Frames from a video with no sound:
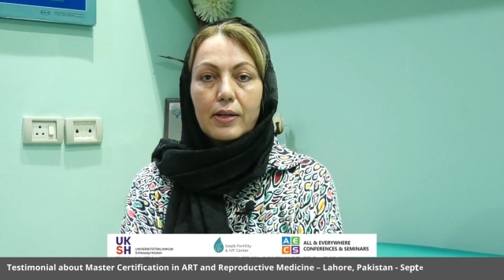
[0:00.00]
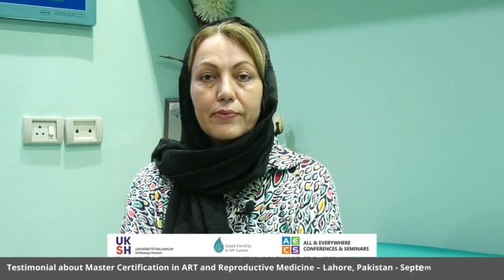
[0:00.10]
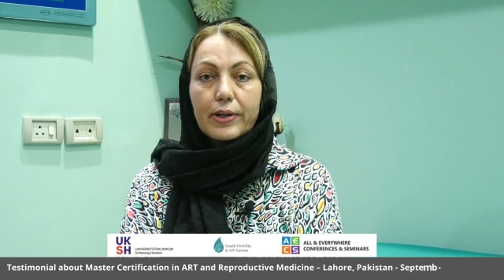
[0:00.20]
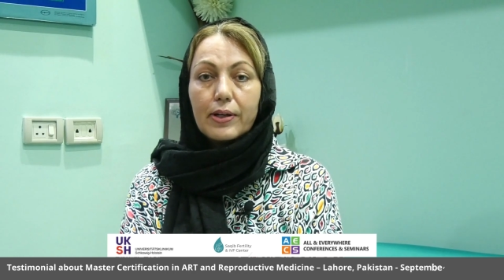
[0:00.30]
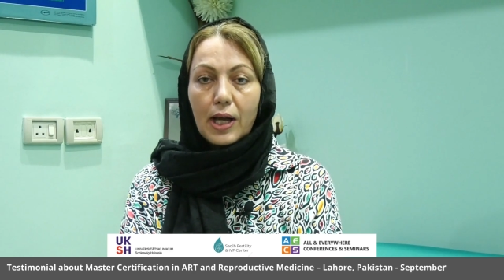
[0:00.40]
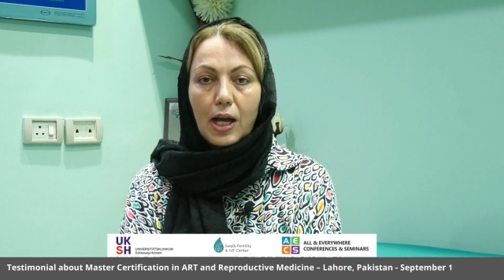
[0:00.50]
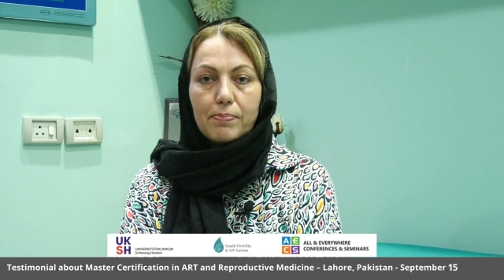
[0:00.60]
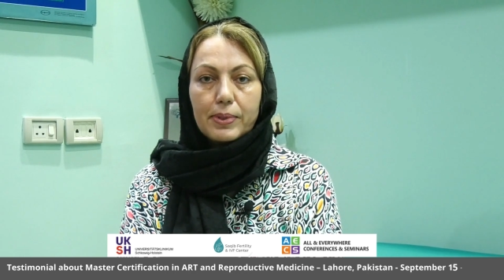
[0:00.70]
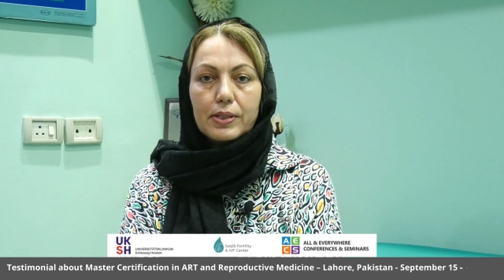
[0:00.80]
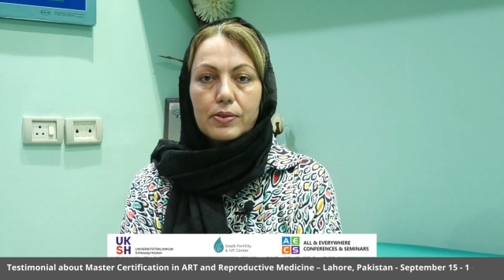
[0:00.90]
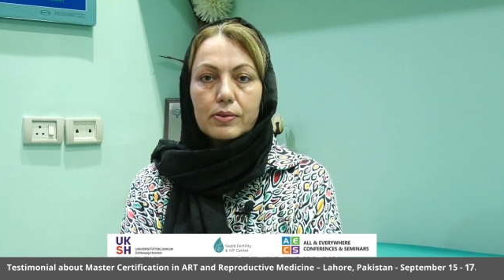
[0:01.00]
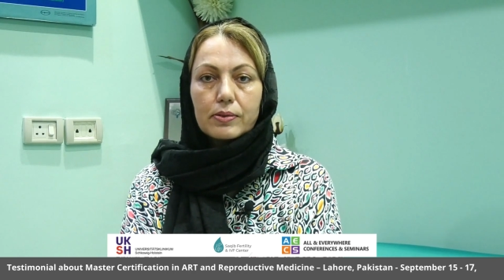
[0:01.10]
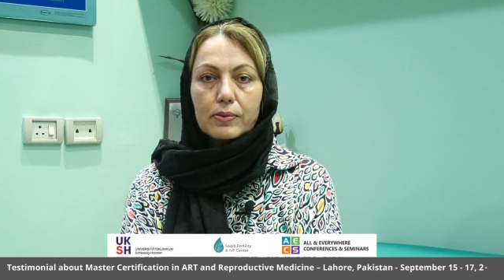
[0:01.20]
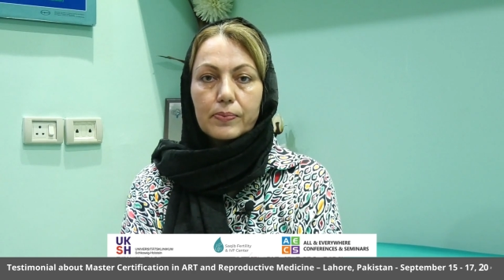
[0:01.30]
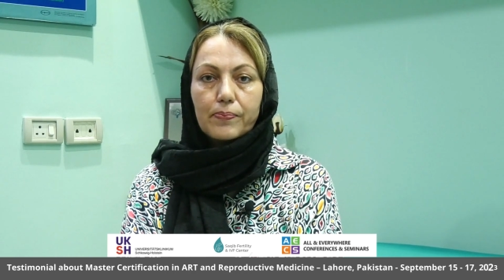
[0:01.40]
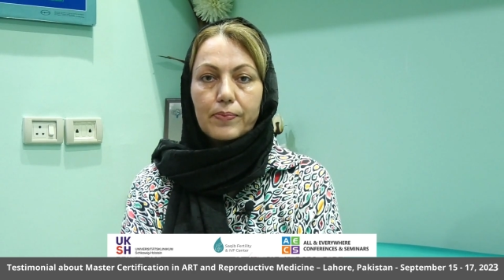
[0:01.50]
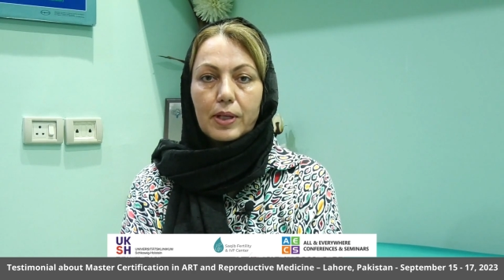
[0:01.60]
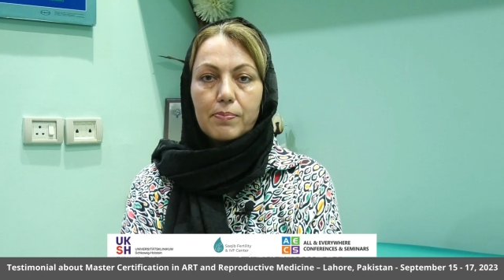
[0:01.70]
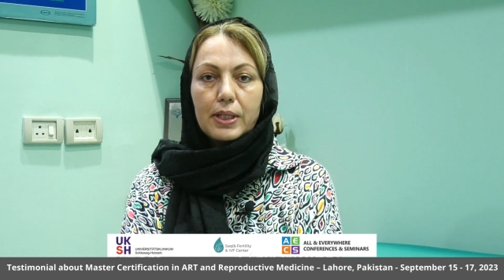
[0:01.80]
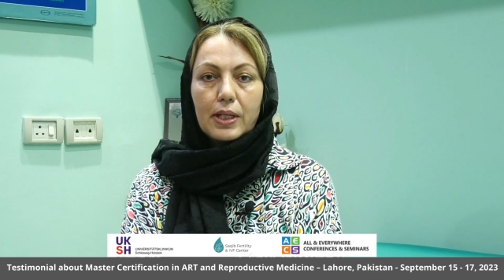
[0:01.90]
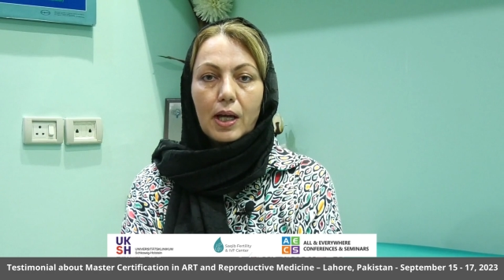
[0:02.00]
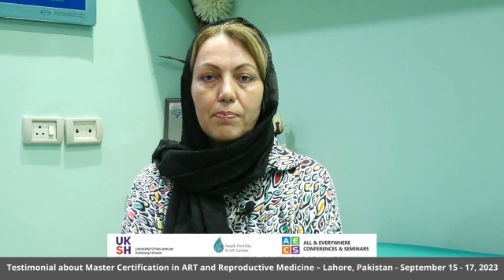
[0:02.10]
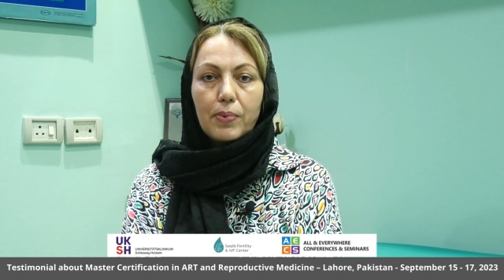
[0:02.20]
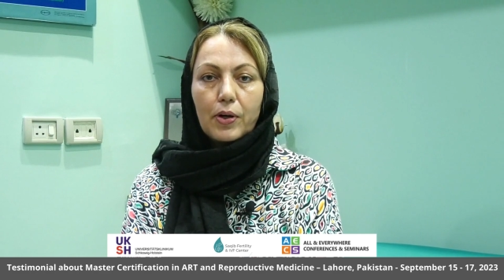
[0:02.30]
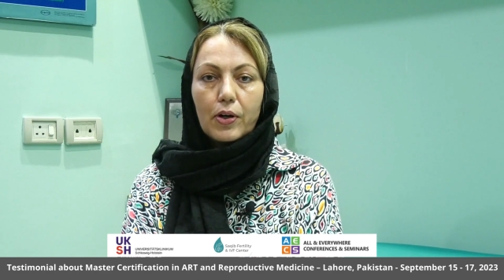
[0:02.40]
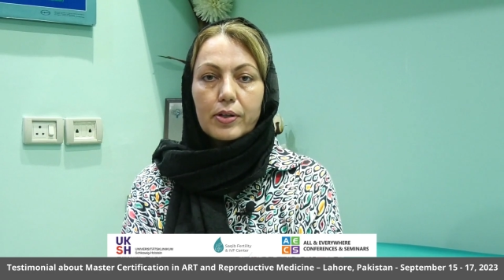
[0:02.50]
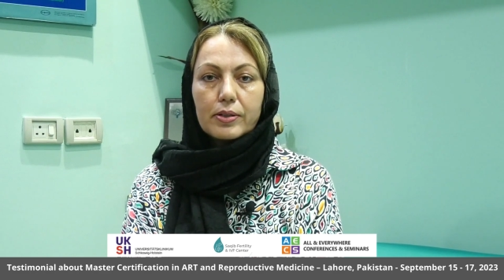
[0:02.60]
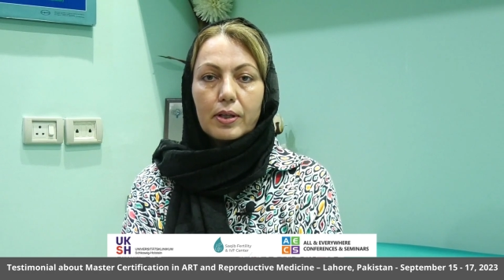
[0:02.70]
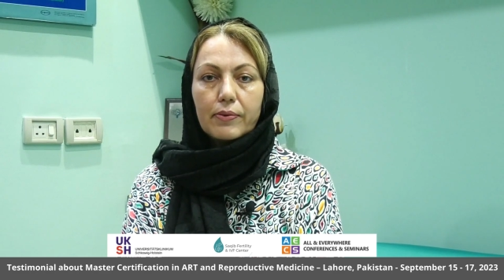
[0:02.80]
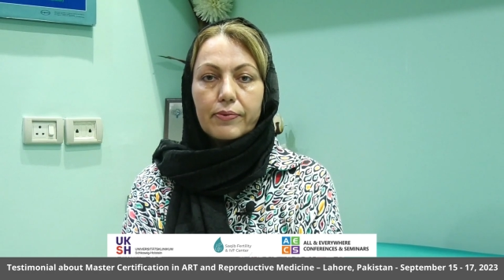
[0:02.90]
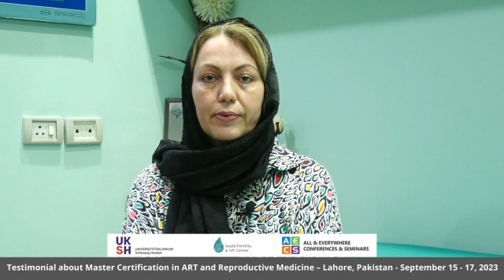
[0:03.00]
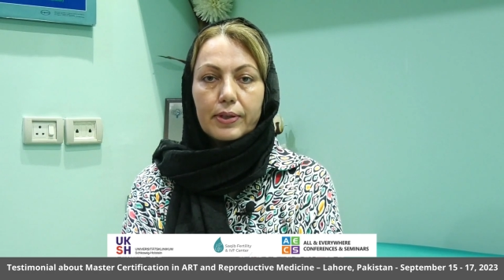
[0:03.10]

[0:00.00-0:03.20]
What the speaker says: very happy to be a part of